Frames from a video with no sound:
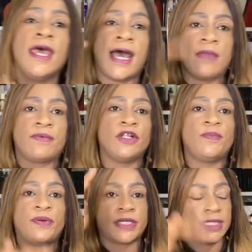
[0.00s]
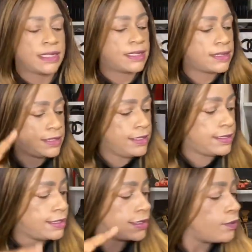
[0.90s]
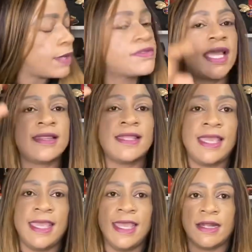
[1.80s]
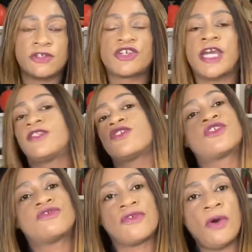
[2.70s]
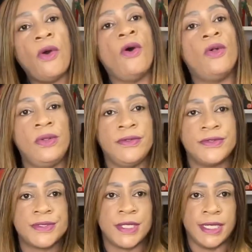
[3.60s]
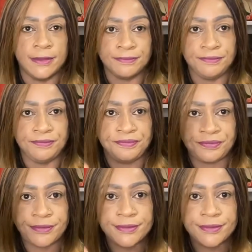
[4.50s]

i will put this the, the the website there and i'll try to scroll um